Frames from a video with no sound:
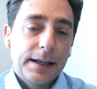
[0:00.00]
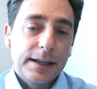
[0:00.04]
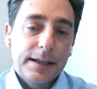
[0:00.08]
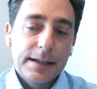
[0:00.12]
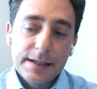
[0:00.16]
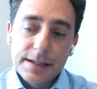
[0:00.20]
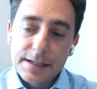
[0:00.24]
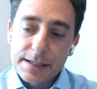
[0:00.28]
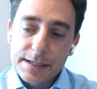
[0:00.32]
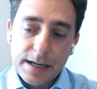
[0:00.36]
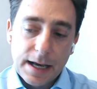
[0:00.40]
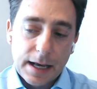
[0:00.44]

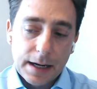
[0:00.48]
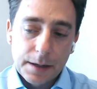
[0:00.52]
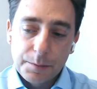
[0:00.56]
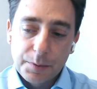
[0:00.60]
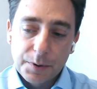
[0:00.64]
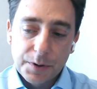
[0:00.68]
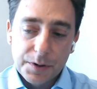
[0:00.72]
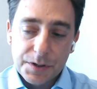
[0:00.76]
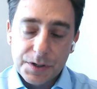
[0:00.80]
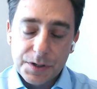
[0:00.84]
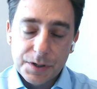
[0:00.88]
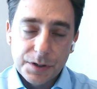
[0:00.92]
he is not a
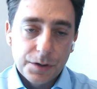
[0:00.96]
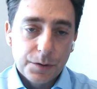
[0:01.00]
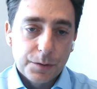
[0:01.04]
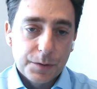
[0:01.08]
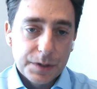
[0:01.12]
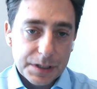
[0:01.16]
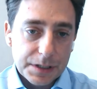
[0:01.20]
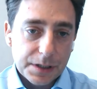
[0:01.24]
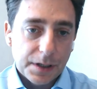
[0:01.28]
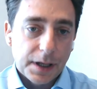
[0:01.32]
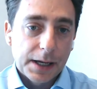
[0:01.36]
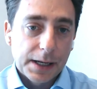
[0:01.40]
person who
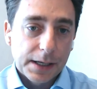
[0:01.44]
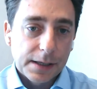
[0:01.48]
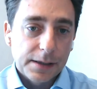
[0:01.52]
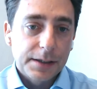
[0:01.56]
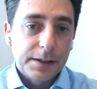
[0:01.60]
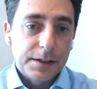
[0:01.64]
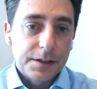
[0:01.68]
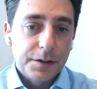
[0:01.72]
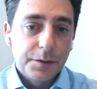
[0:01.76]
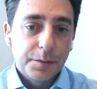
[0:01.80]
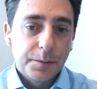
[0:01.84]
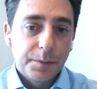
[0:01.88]
is
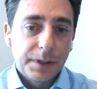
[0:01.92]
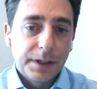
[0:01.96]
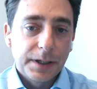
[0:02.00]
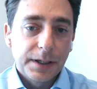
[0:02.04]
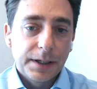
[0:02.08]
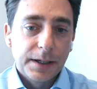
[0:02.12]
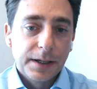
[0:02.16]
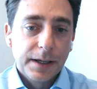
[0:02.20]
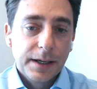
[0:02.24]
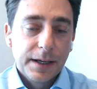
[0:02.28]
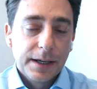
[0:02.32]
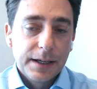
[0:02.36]
likely to
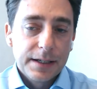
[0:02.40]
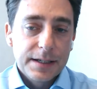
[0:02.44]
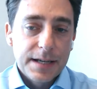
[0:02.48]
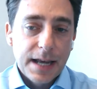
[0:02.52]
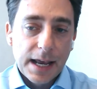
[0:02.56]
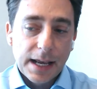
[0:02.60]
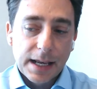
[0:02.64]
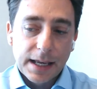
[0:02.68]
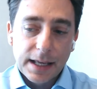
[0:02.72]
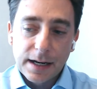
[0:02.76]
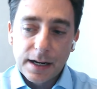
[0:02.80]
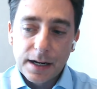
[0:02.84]
be
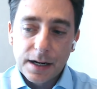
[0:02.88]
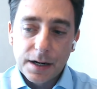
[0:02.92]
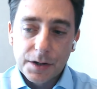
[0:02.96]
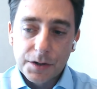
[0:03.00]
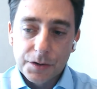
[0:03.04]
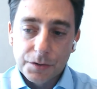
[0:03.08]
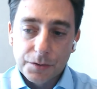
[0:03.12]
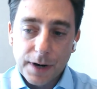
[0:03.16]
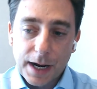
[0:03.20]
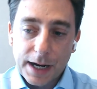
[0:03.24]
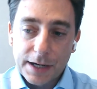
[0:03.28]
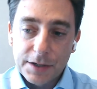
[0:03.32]
taken in a
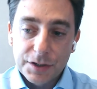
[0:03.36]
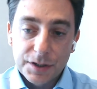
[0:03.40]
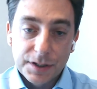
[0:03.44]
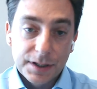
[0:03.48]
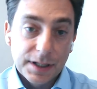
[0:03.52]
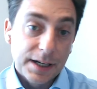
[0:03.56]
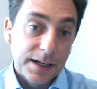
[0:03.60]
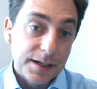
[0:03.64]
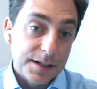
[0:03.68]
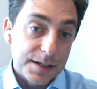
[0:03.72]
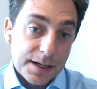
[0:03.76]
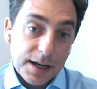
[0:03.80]
direction
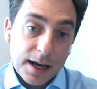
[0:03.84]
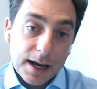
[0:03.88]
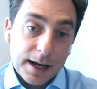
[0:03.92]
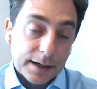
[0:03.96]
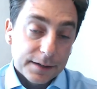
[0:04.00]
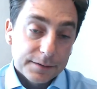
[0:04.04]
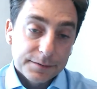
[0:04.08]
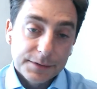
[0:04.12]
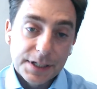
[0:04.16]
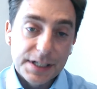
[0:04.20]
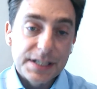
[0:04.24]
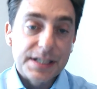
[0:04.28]
that is
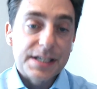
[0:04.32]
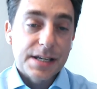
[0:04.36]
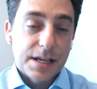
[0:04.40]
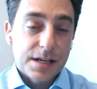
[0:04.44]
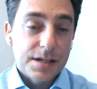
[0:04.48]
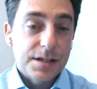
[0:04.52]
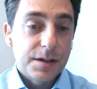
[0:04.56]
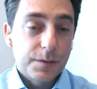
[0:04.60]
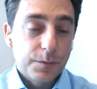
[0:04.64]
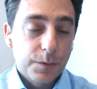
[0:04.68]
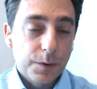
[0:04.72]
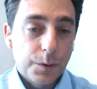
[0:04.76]
not
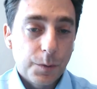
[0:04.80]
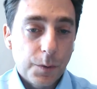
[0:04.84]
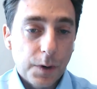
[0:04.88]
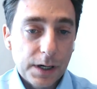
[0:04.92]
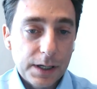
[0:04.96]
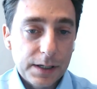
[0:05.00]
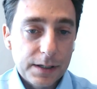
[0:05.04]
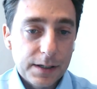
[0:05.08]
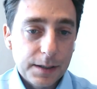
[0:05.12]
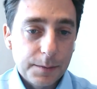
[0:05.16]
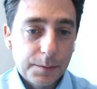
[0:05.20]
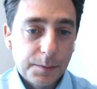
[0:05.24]
consistent with what
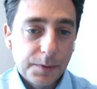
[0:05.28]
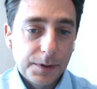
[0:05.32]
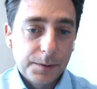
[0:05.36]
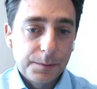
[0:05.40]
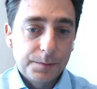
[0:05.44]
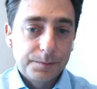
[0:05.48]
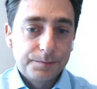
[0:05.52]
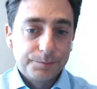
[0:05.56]
he deeply